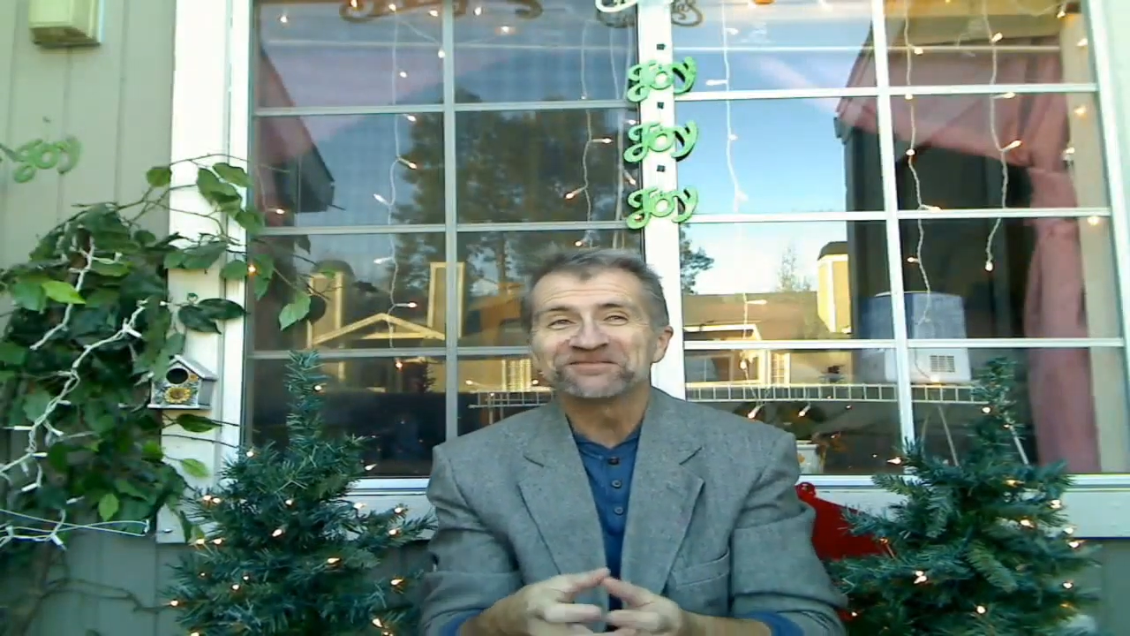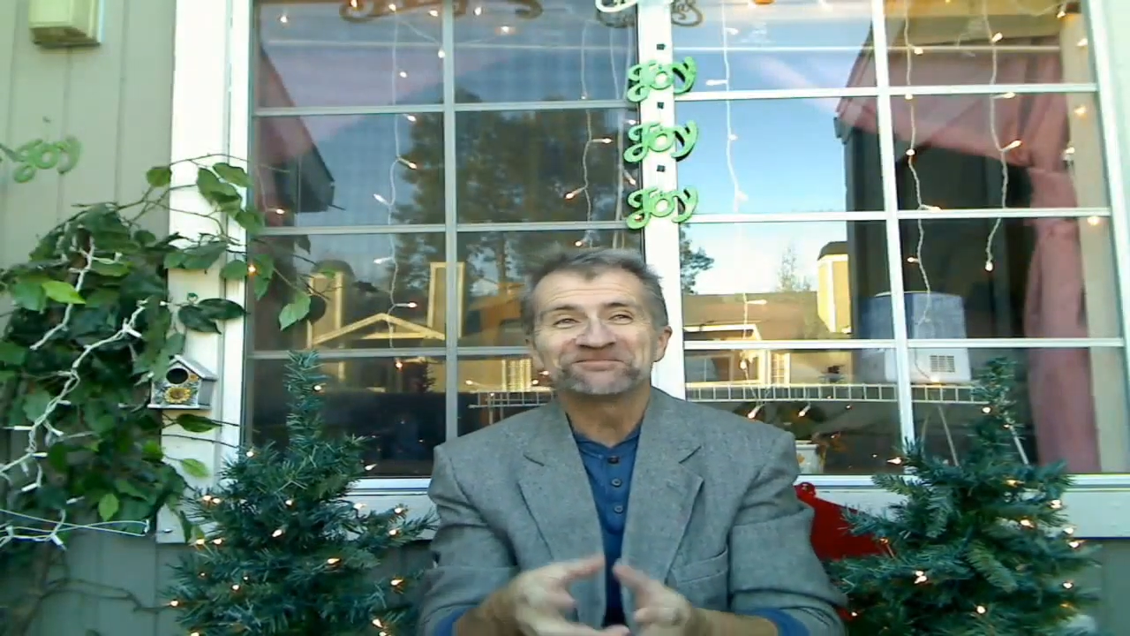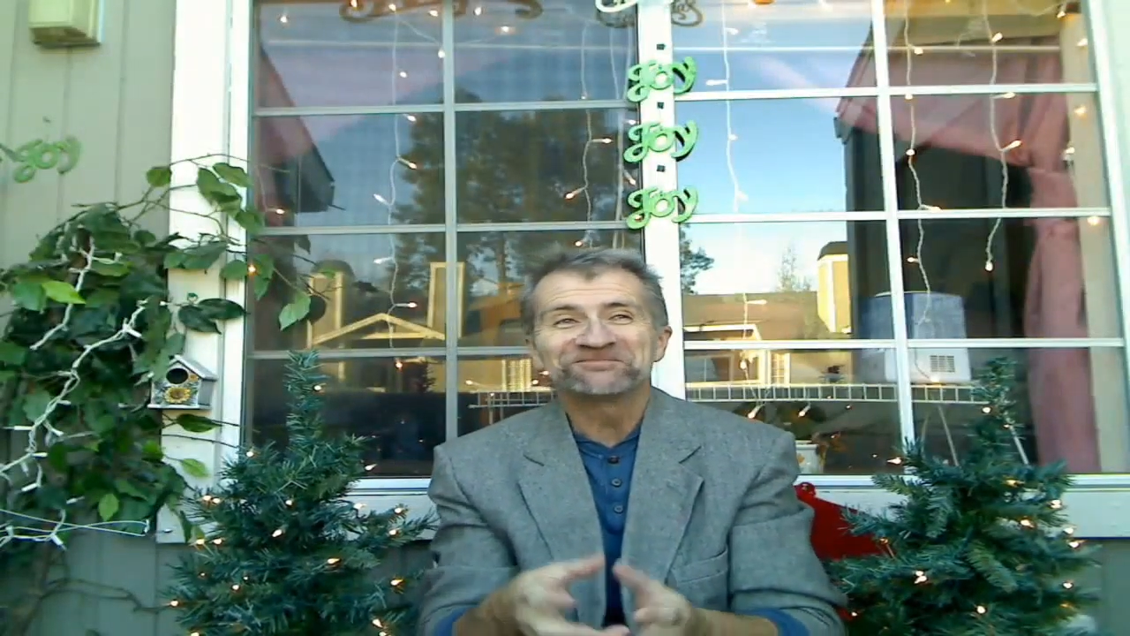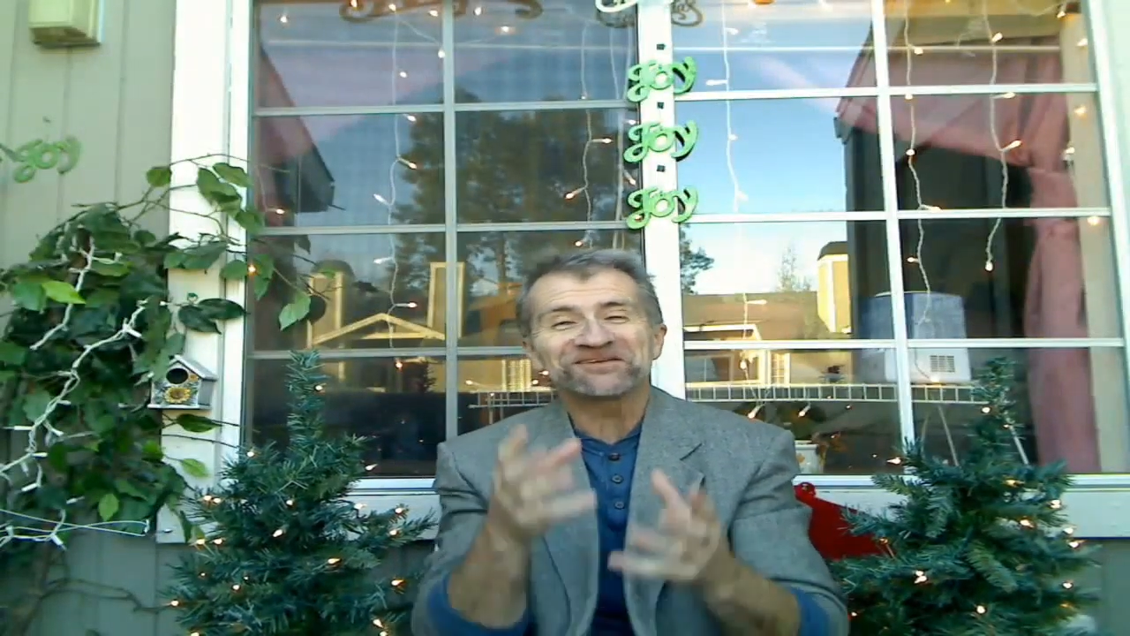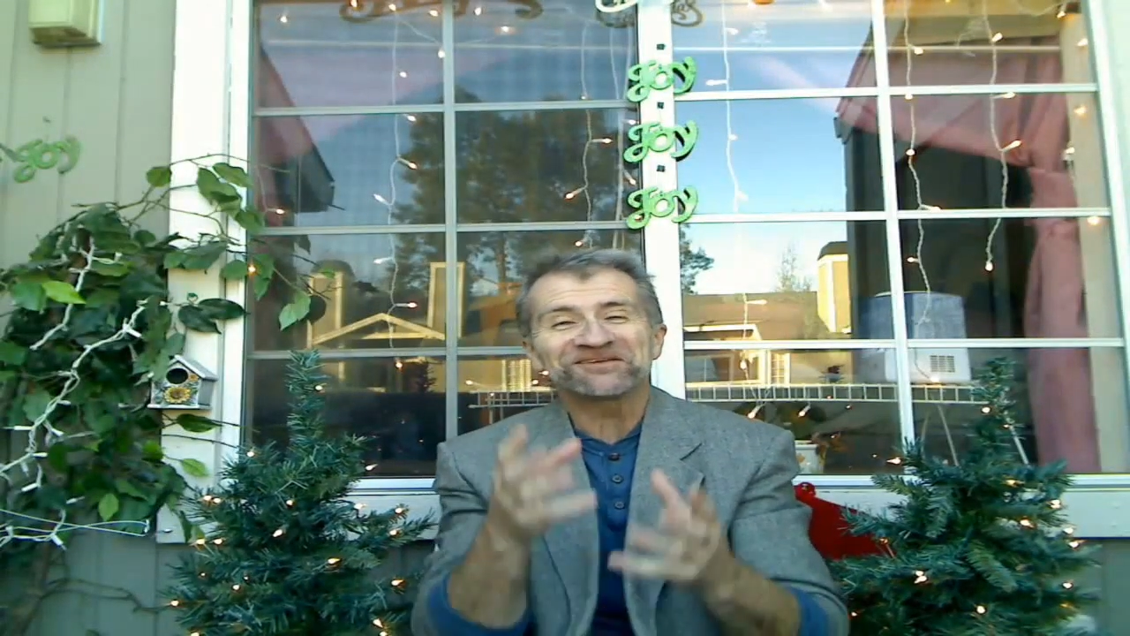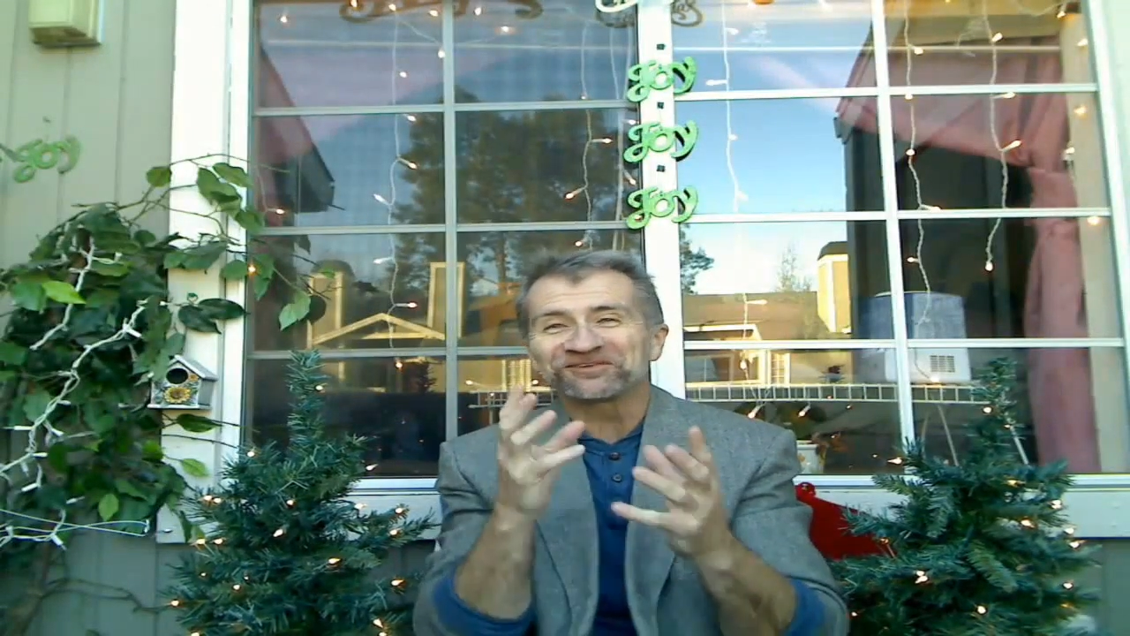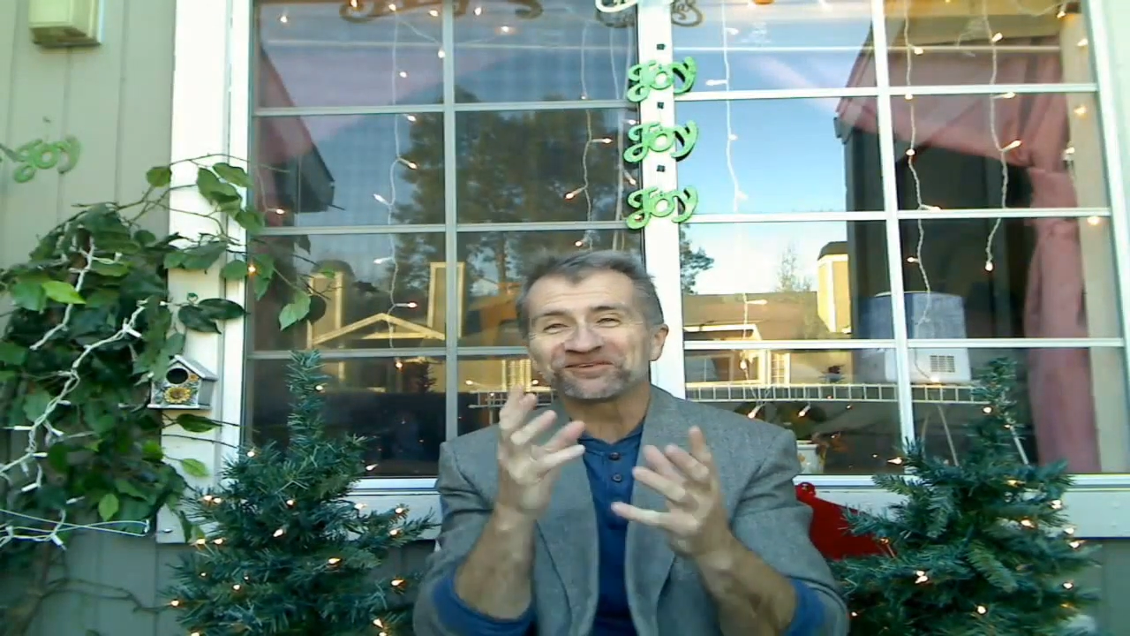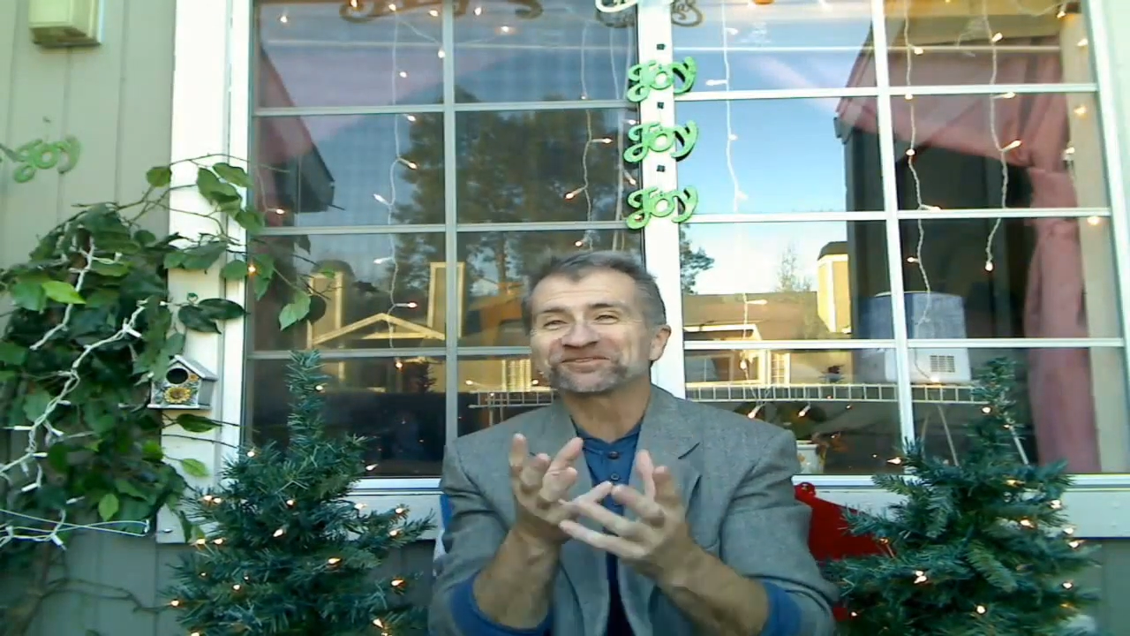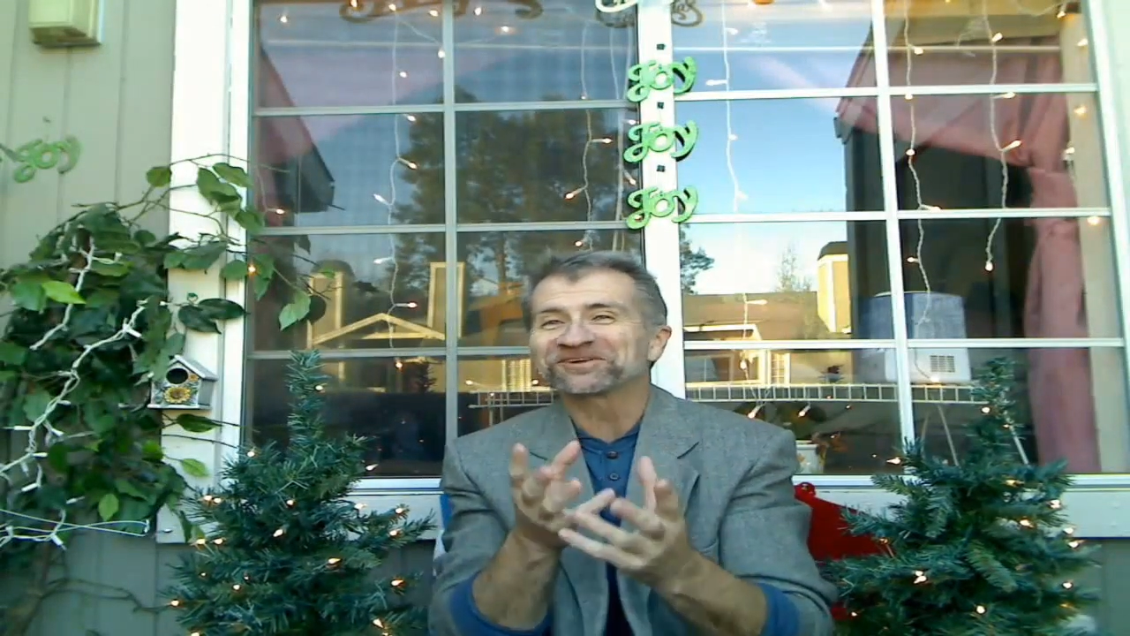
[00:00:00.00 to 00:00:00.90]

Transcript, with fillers: my first